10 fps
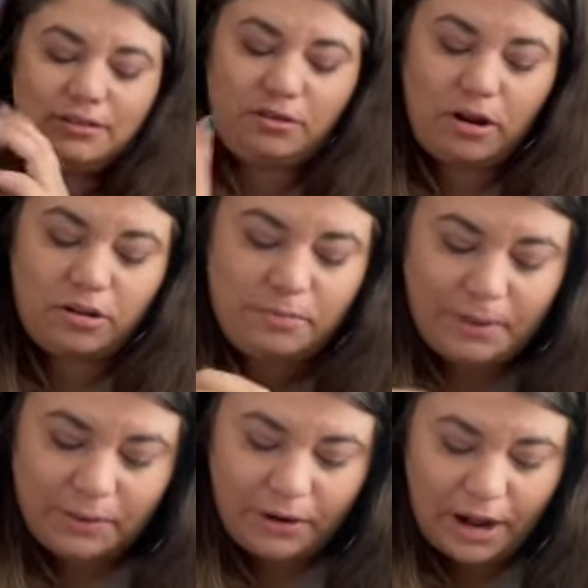Throttled by
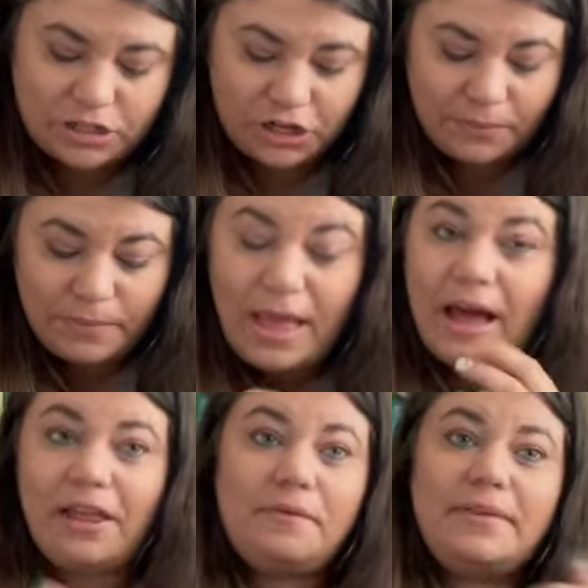Lauren Asher.
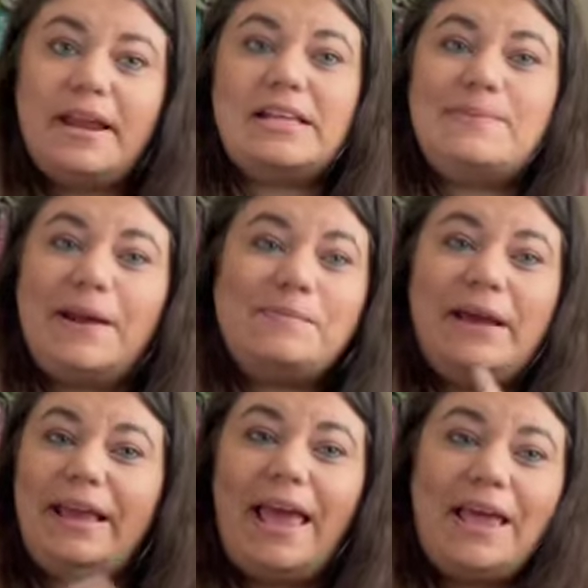Another one that has been on
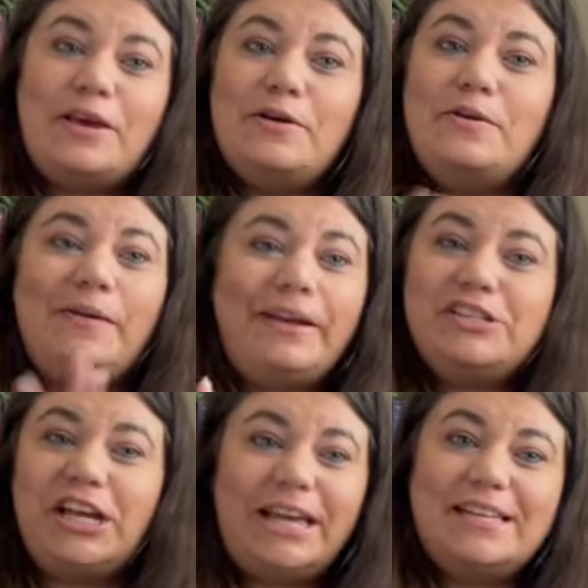my KU, like,
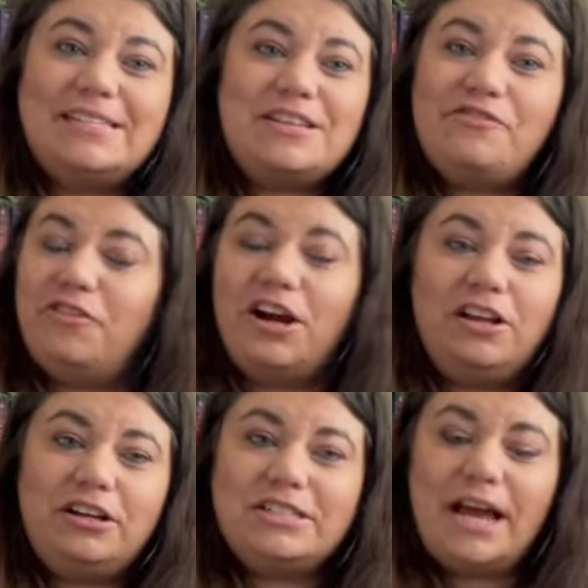check-ins for a
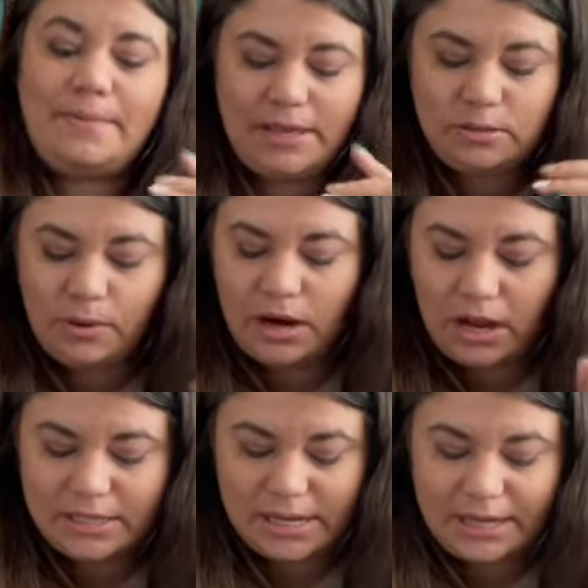long time is One
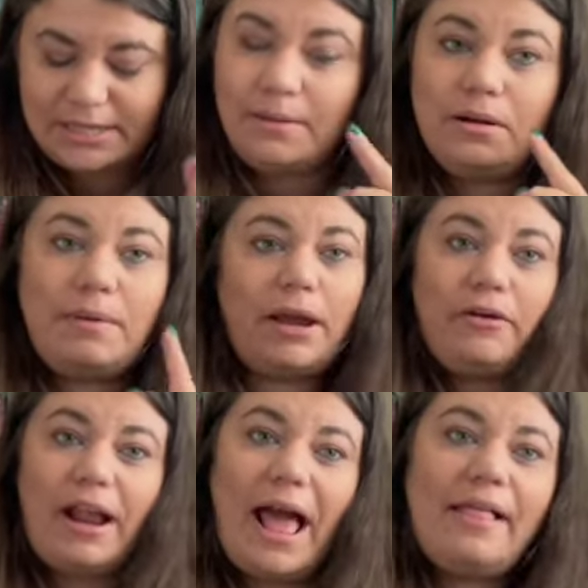Hot Italian Summer by
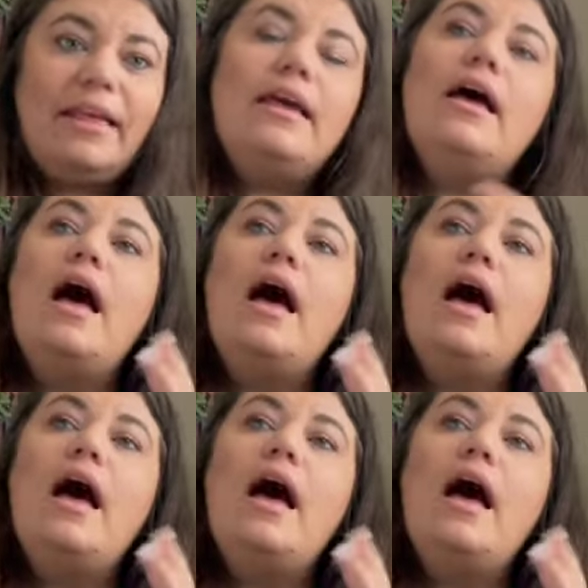Karina Halley.